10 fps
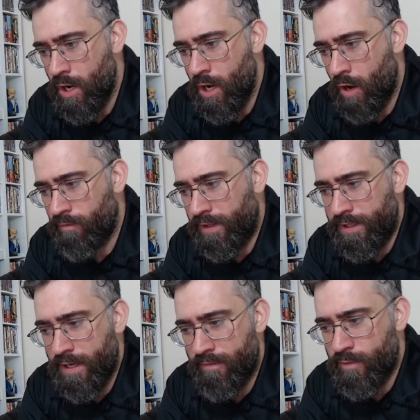hopefully you
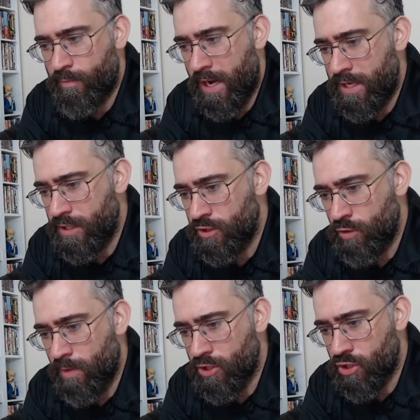didn't have to pay too
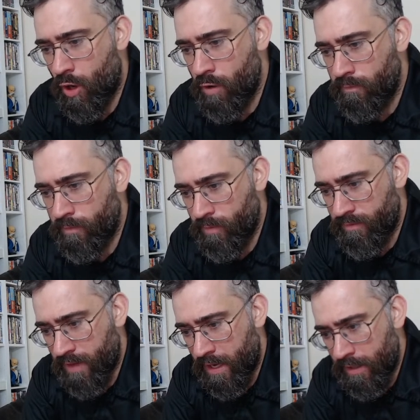much over
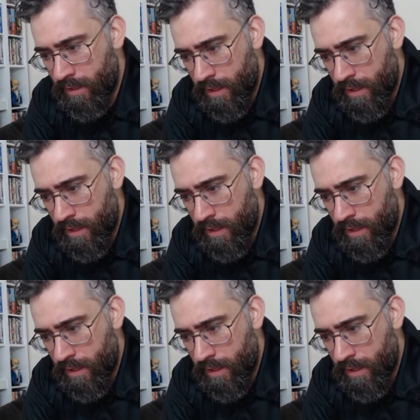with that.